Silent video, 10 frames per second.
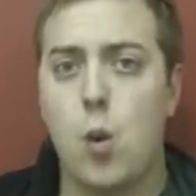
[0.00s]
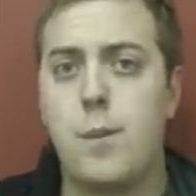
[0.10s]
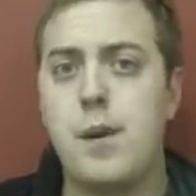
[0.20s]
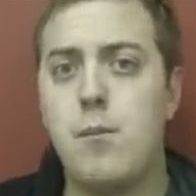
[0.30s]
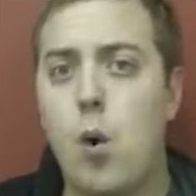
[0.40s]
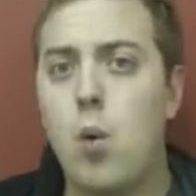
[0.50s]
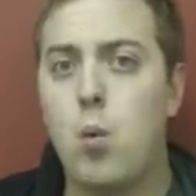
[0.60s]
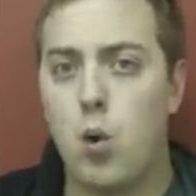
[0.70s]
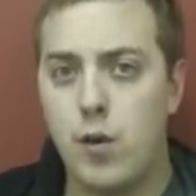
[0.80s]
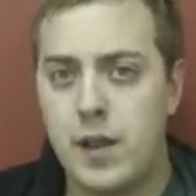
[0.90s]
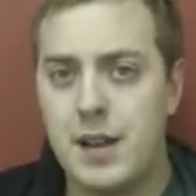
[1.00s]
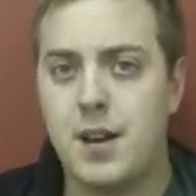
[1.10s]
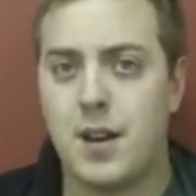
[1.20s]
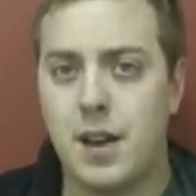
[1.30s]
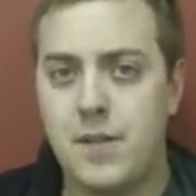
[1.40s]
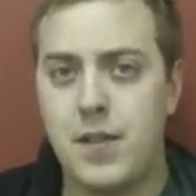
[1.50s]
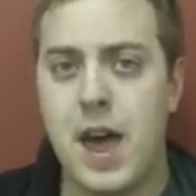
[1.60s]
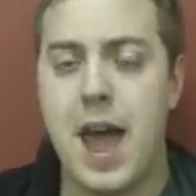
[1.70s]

would be more worthy to lift the